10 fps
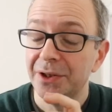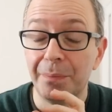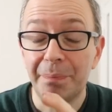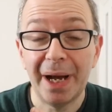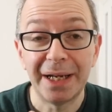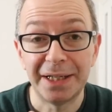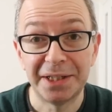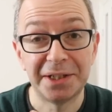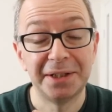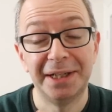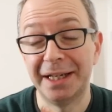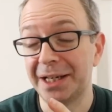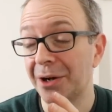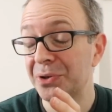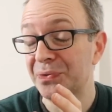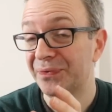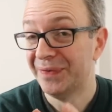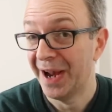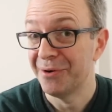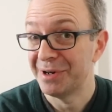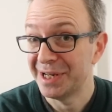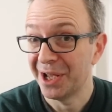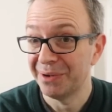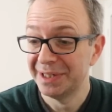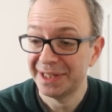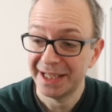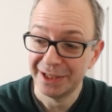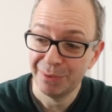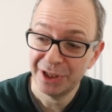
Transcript: the bass, it goes very low indeed.